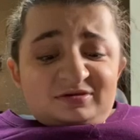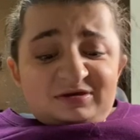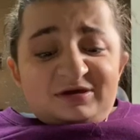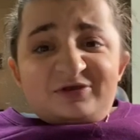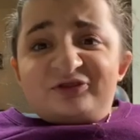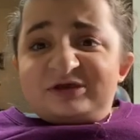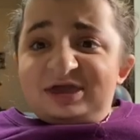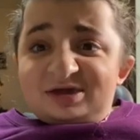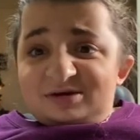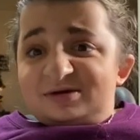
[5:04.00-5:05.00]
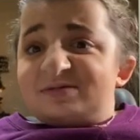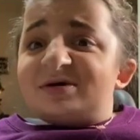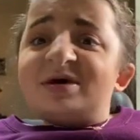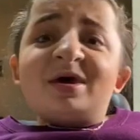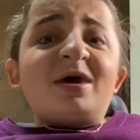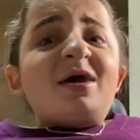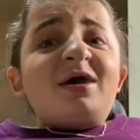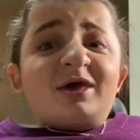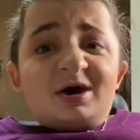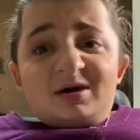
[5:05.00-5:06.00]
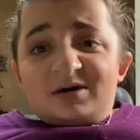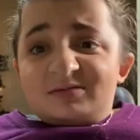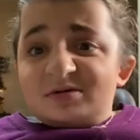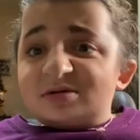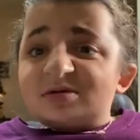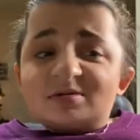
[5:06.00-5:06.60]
Adam. Adam.